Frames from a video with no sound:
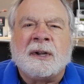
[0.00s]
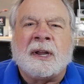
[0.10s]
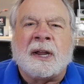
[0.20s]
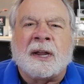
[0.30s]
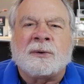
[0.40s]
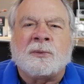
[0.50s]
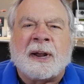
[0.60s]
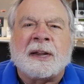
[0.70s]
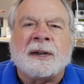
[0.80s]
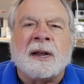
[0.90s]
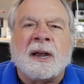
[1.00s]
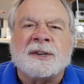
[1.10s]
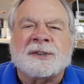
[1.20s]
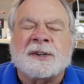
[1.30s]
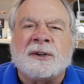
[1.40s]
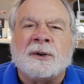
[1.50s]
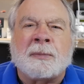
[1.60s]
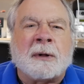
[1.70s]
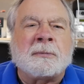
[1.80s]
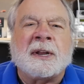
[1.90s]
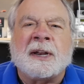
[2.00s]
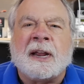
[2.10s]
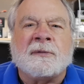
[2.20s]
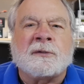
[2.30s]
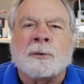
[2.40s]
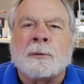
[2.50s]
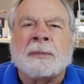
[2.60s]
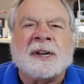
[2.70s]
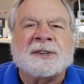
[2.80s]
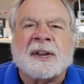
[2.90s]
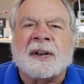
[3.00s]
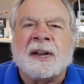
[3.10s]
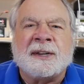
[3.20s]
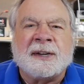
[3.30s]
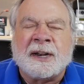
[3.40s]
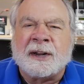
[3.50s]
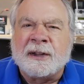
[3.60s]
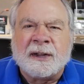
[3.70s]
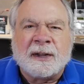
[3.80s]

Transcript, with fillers: and recognize that you're probably going to have to replace that antenna